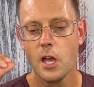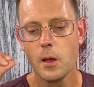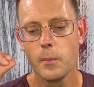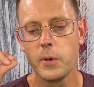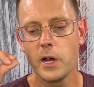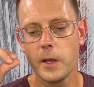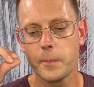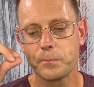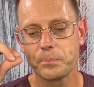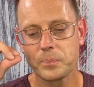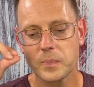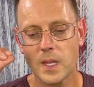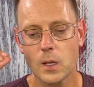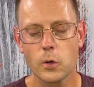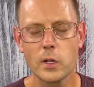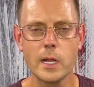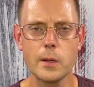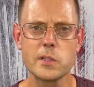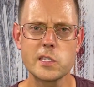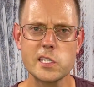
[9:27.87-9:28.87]
But
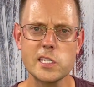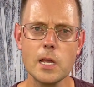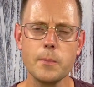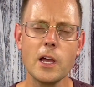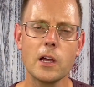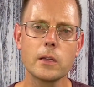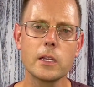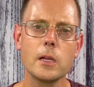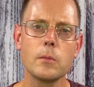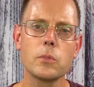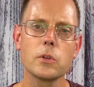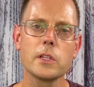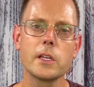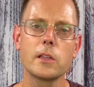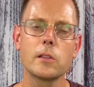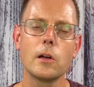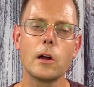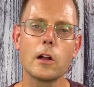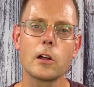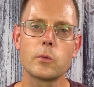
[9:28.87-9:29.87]
what I would say about
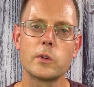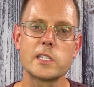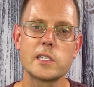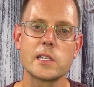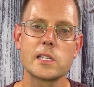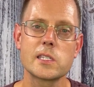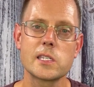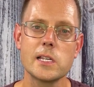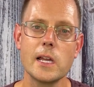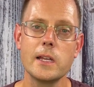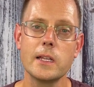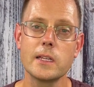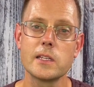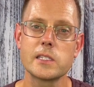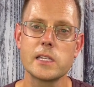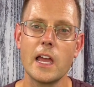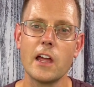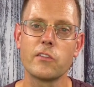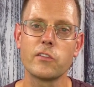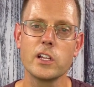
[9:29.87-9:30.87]
Kimberly-Clark, what's exciting is
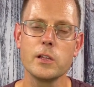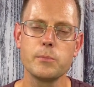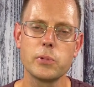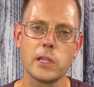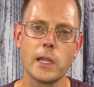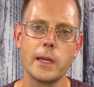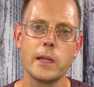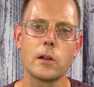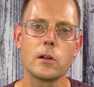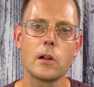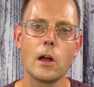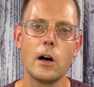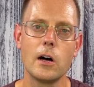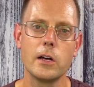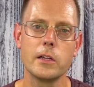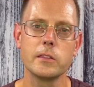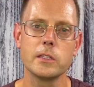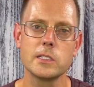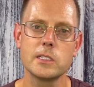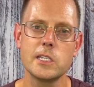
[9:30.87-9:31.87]
every player
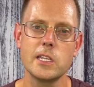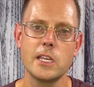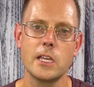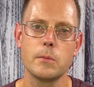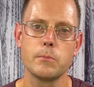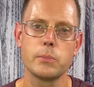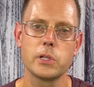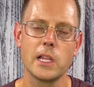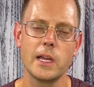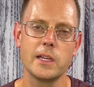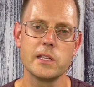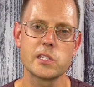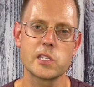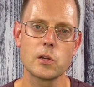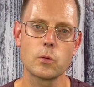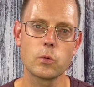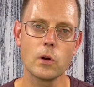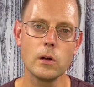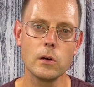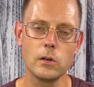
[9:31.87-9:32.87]
on the team plays a
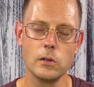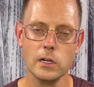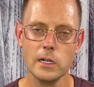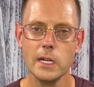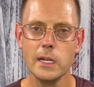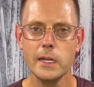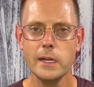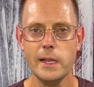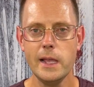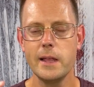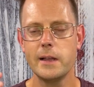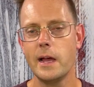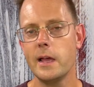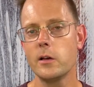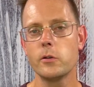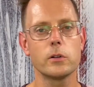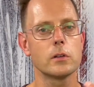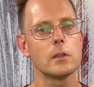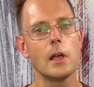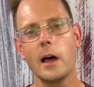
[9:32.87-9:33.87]
role. And I
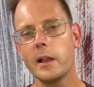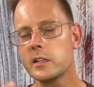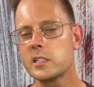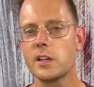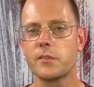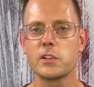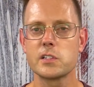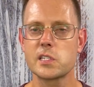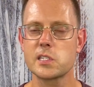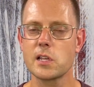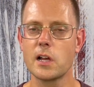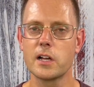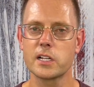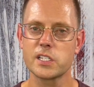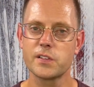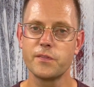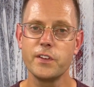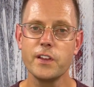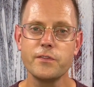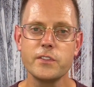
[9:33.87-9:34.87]
own a lot of different stocks,
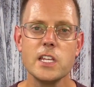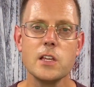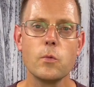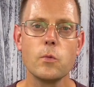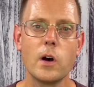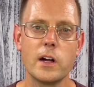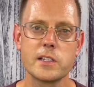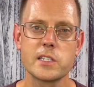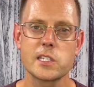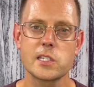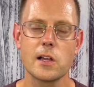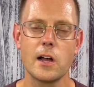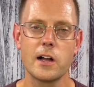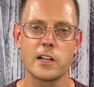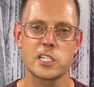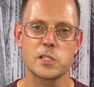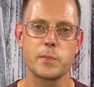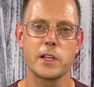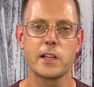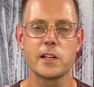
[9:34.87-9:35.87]
51
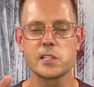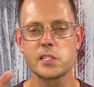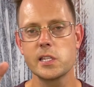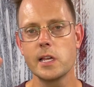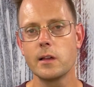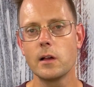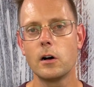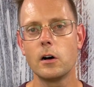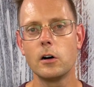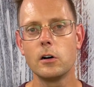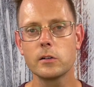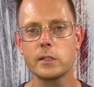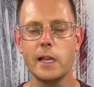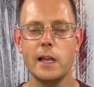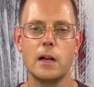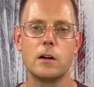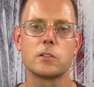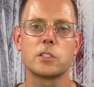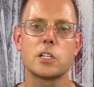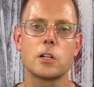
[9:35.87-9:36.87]
stocks, because they all
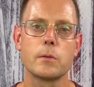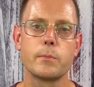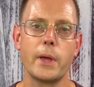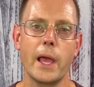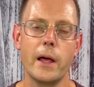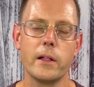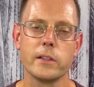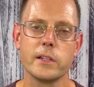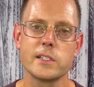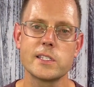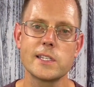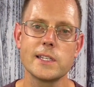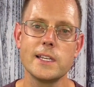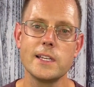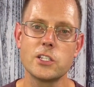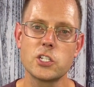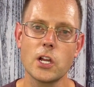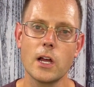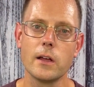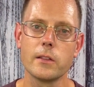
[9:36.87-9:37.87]
counterbalance
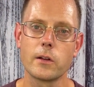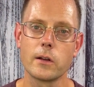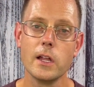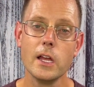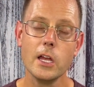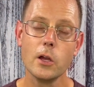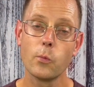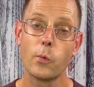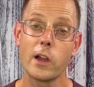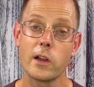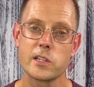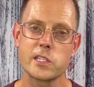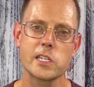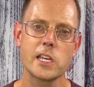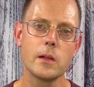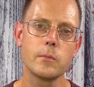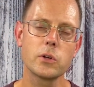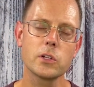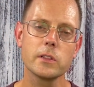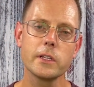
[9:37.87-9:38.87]
each other. Whereas
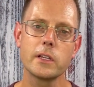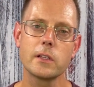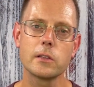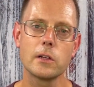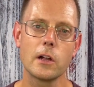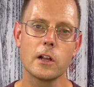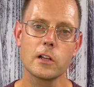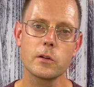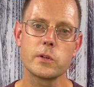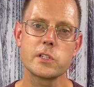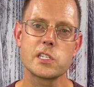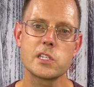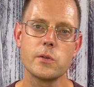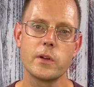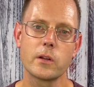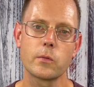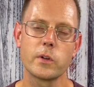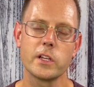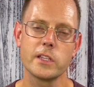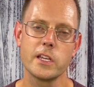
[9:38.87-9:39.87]
Kimberly-Clark was
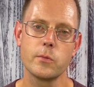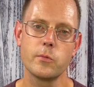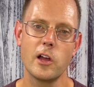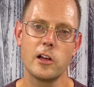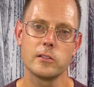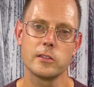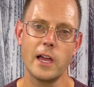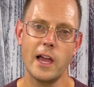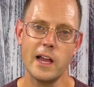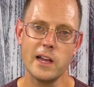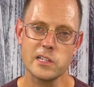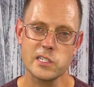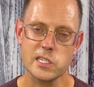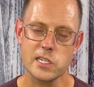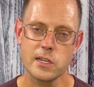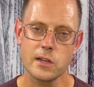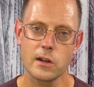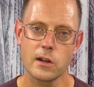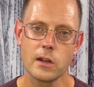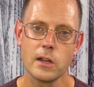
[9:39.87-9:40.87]
doing really well last
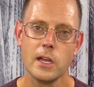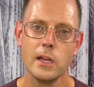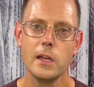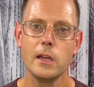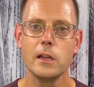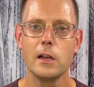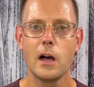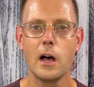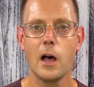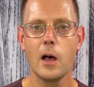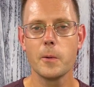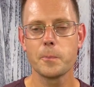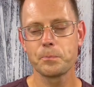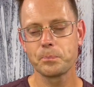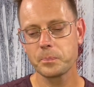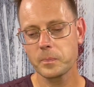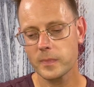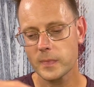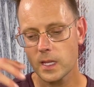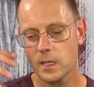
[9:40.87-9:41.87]
year,
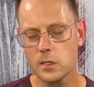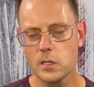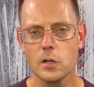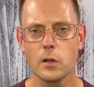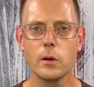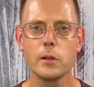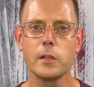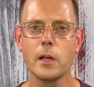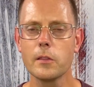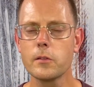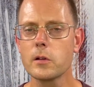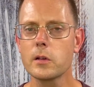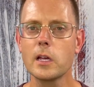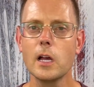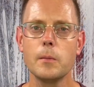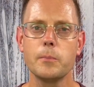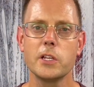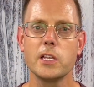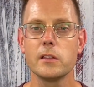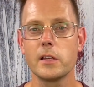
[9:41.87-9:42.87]
another
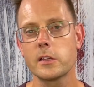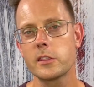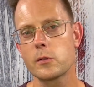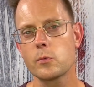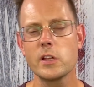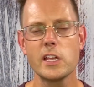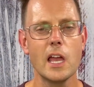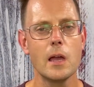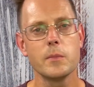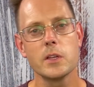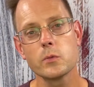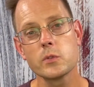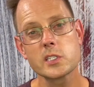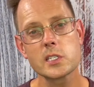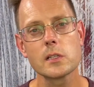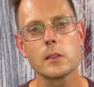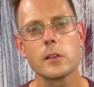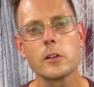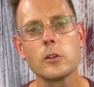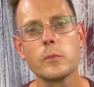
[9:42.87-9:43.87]
company like 3M, it was a
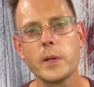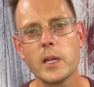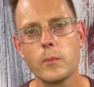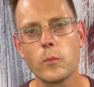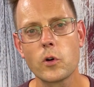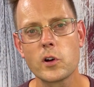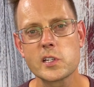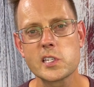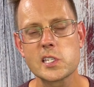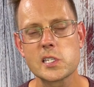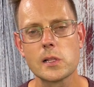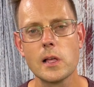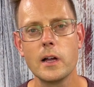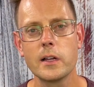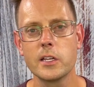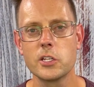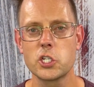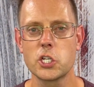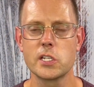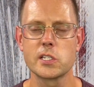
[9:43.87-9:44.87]
little bit more
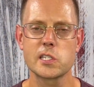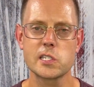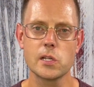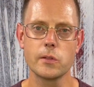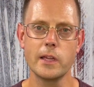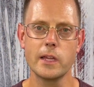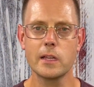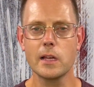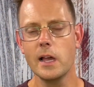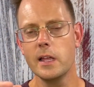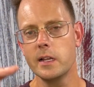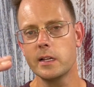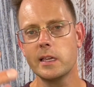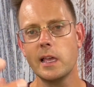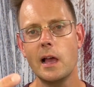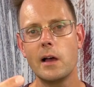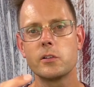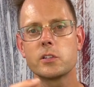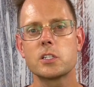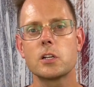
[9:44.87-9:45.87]
sluggish, and so they kind of
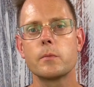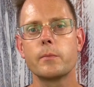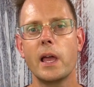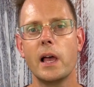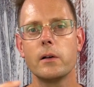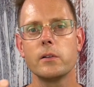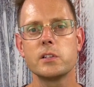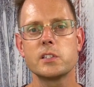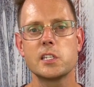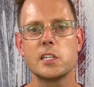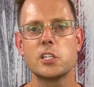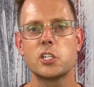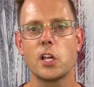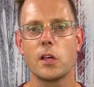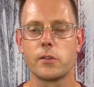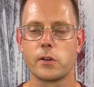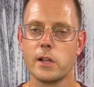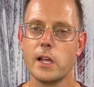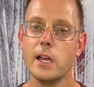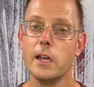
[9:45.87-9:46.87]
counterbalance each
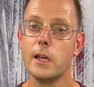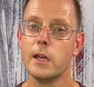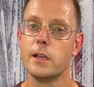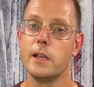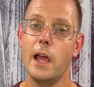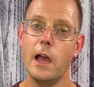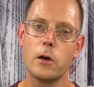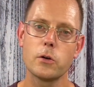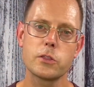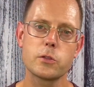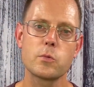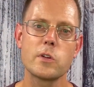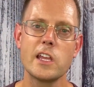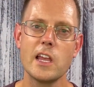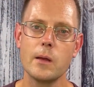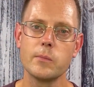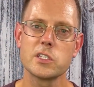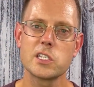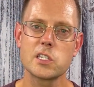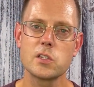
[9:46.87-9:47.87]
other. Now
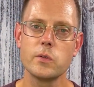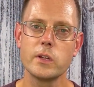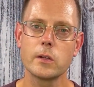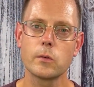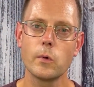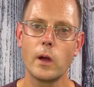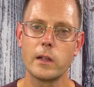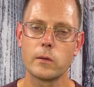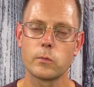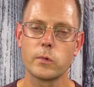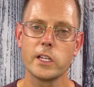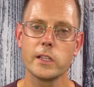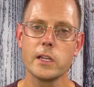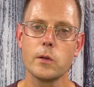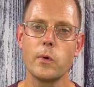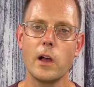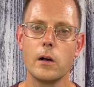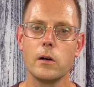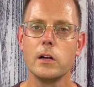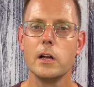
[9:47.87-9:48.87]
3M is doing really
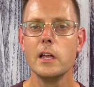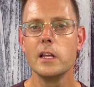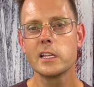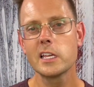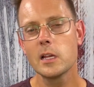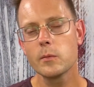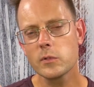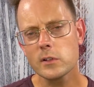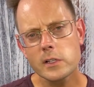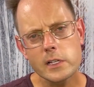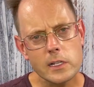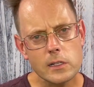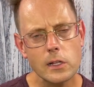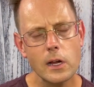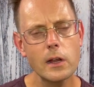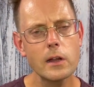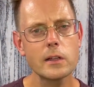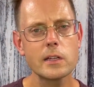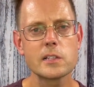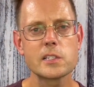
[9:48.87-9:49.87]
well.
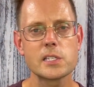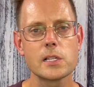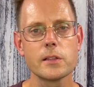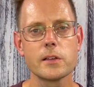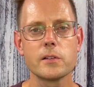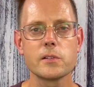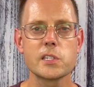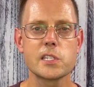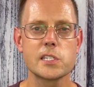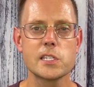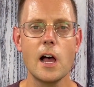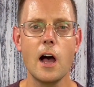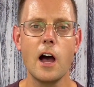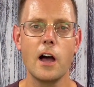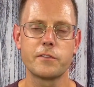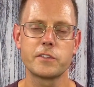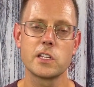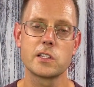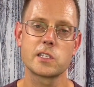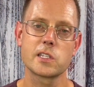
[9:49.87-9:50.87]
Kimberly-Clark, it's a little
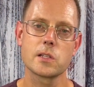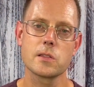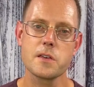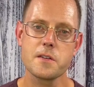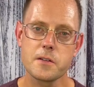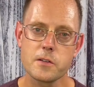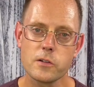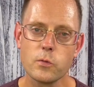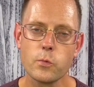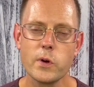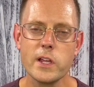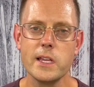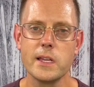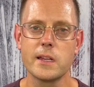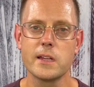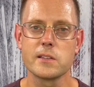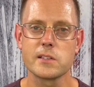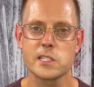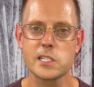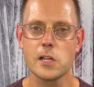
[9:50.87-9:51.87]
soft, it's a little weak,
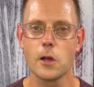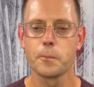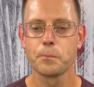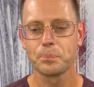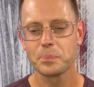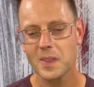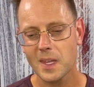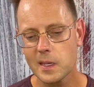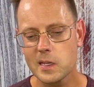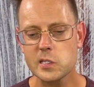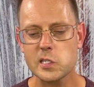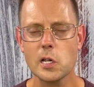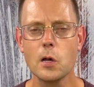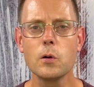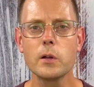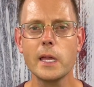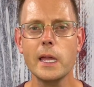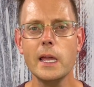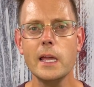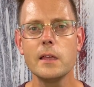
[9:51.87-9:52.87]
and so it's
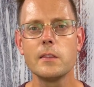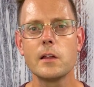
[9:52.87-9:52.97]
okay.